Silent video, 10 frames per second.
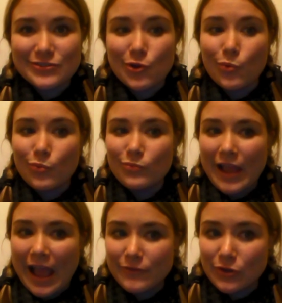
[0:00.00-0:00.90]
So
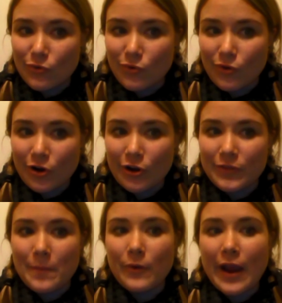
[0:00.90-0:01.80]
having Google
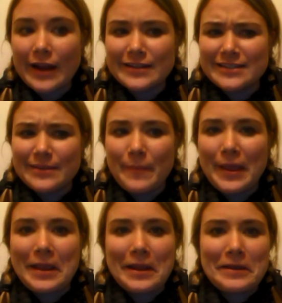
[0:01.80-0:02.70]
Earth and practicing
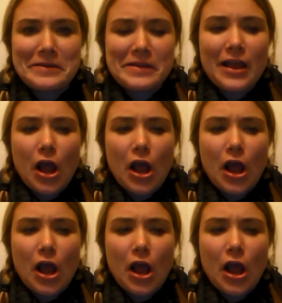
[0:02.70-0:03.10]
making